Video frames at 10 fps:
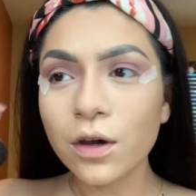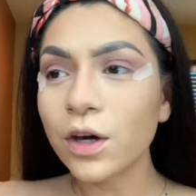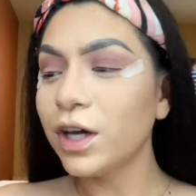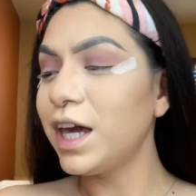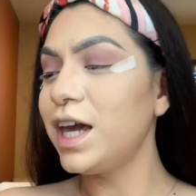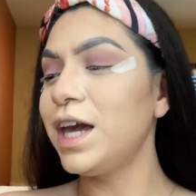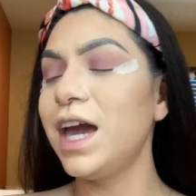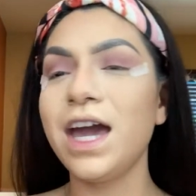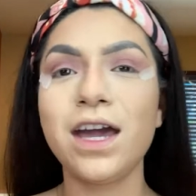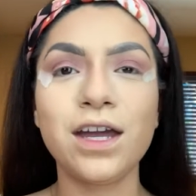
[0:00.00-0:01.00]
Okay,
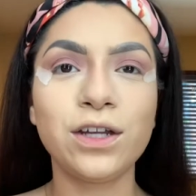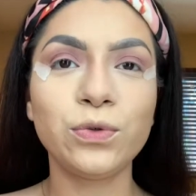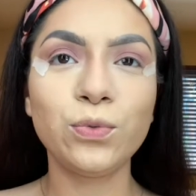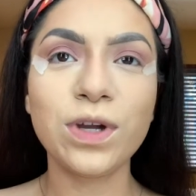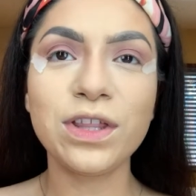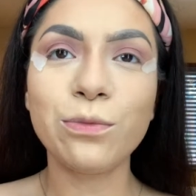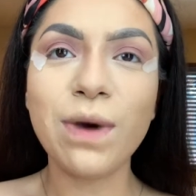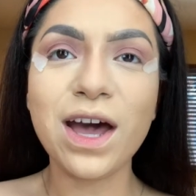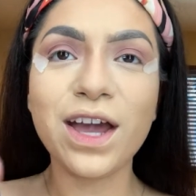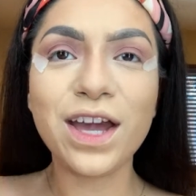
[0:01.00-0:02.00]
and with
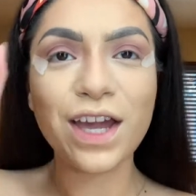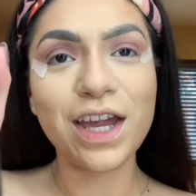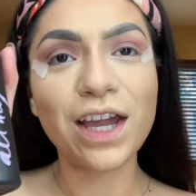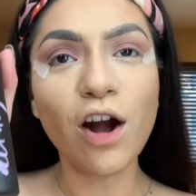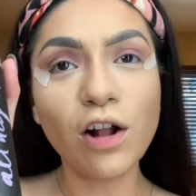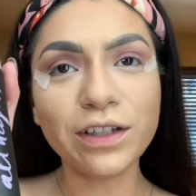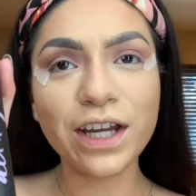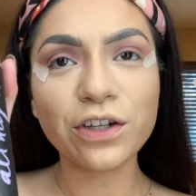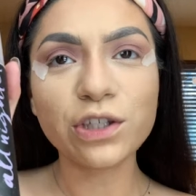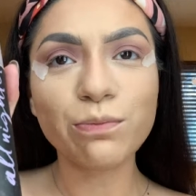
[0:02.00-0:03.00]
my
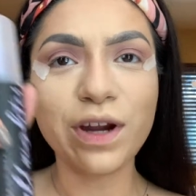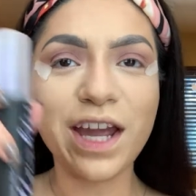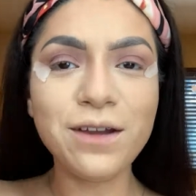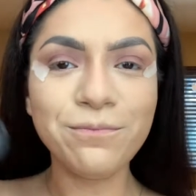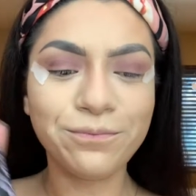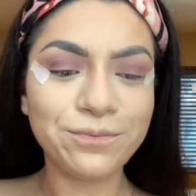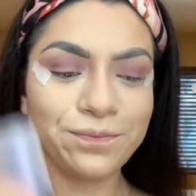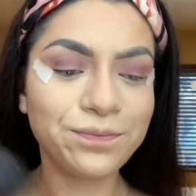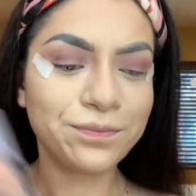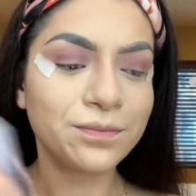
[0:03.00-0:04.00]
all-nighter spray
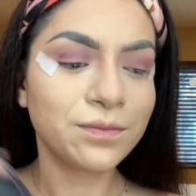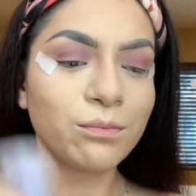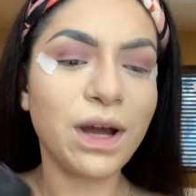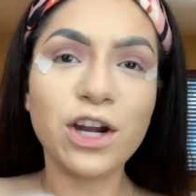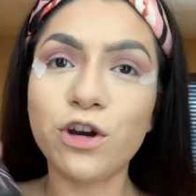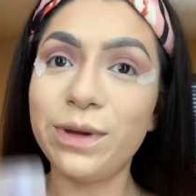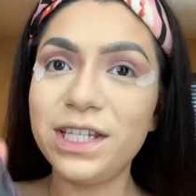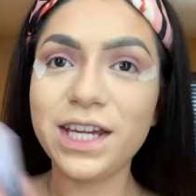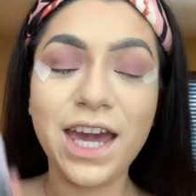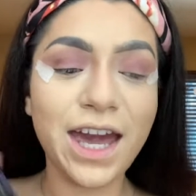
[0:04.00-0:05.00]
by Urban
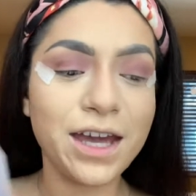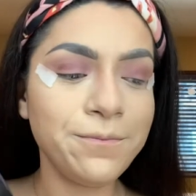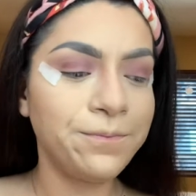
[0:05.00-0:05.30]
Decay,